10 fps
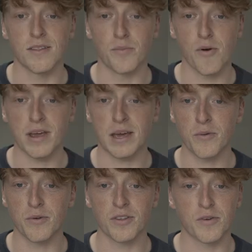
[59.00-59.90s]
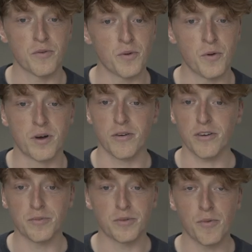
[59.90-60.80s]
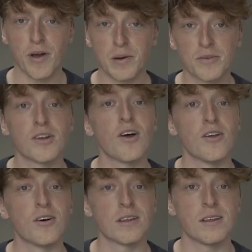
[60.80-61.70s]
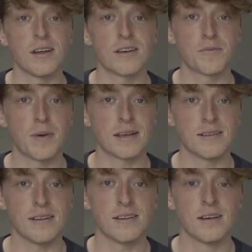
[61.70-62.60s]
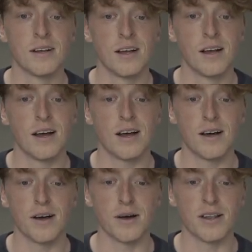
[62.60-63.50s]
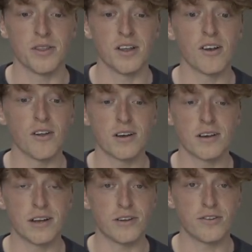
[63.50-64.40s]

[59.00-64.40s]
the Christmas break was a lot longer than I expected, a lot longer than it